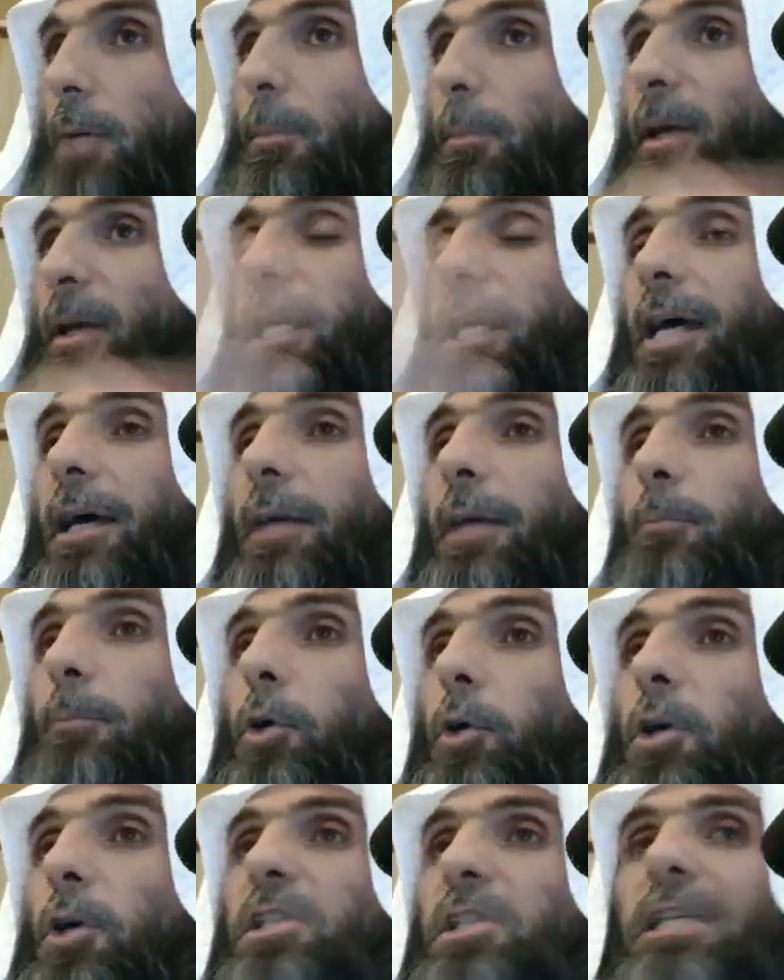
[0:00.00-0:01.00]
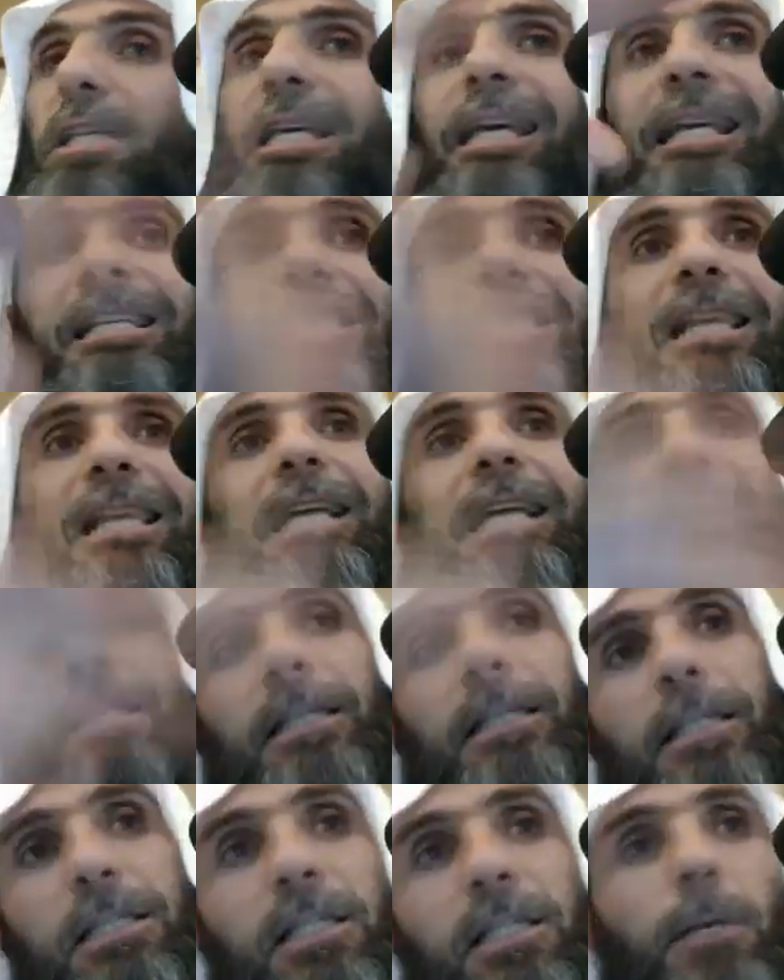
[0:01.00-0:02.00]
But mercy is like
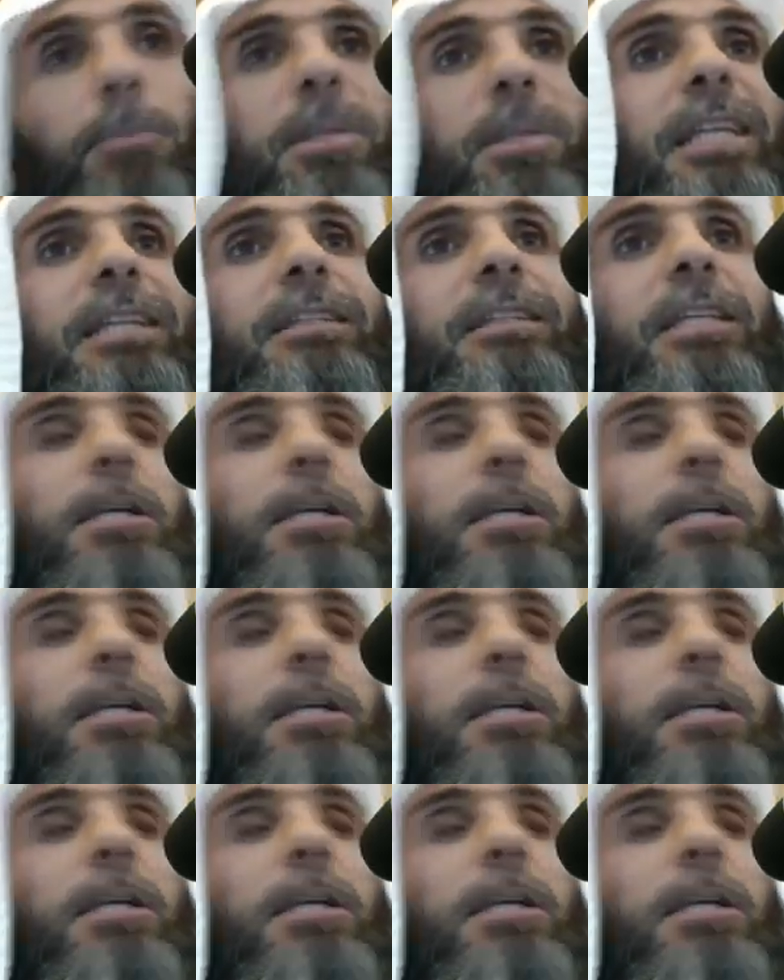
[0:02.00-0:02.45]
something